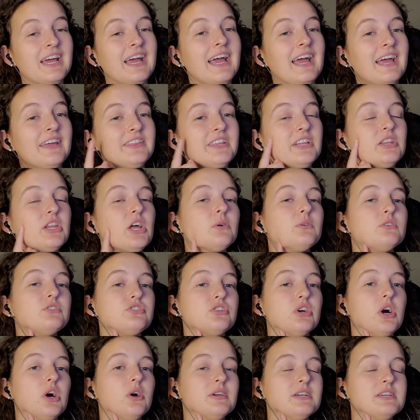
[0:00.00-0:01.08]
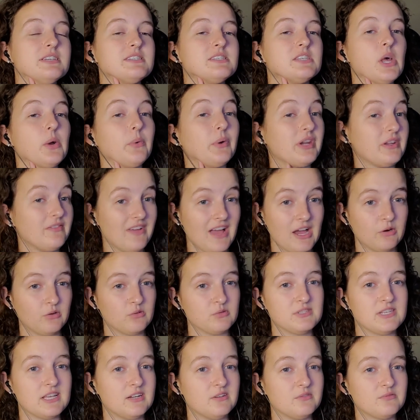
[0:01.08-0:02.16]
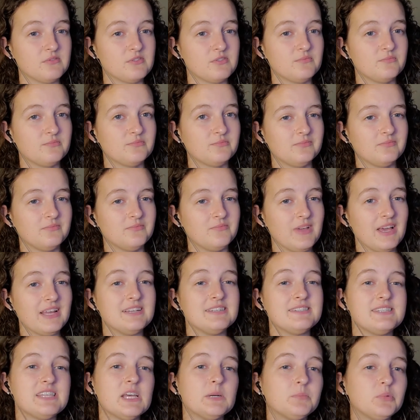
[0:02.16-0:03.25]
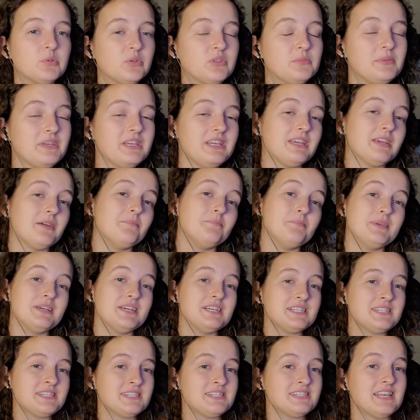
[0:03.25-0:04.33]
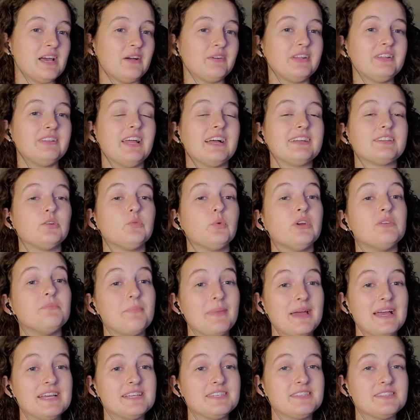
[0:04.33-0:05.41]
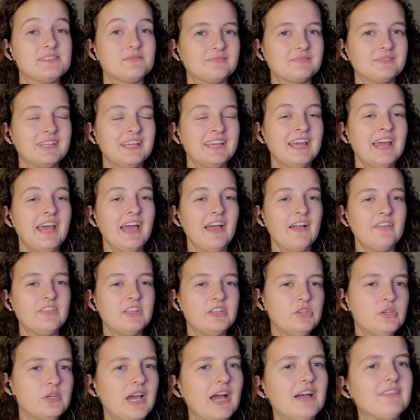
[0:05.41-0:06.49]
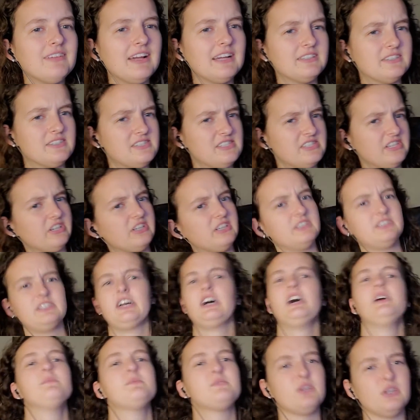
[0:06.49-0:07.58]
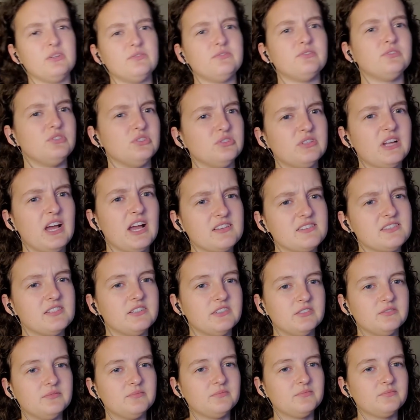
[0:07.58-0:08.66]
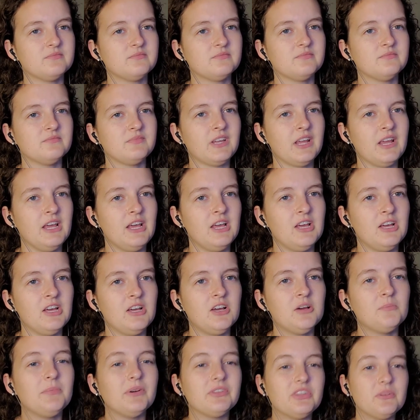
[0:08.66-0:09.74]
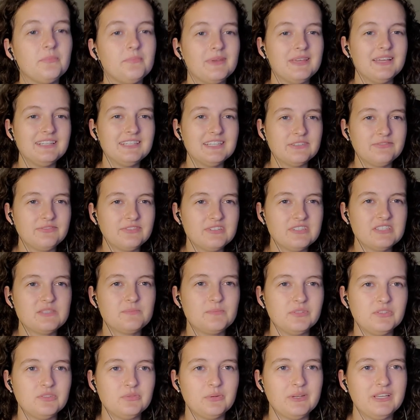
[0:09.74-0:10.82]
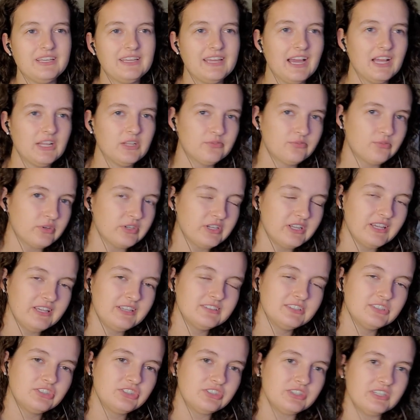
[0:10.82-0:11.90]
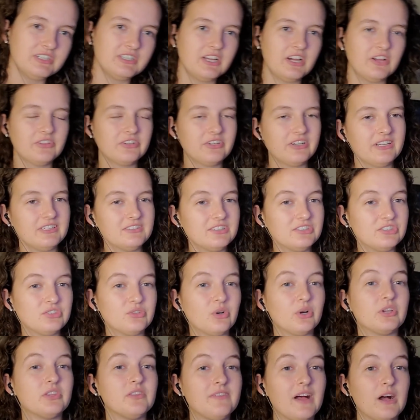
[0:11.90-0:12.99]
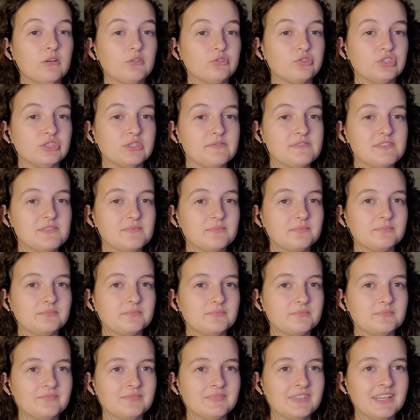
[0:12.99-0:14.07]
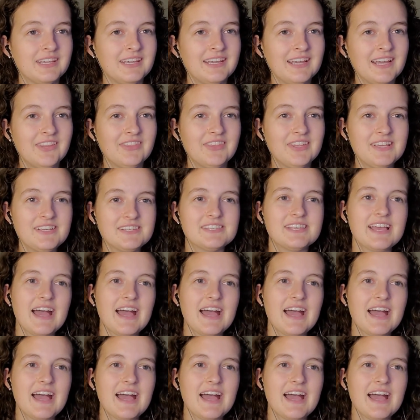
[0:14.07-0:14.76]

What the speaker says: and the lower jaw is lowering vowel sounds. An example would be miss sounding like the word mess. And then you have like the stereotype surfer dude accent. But the big difference between California English and other English are the vowel shifts. These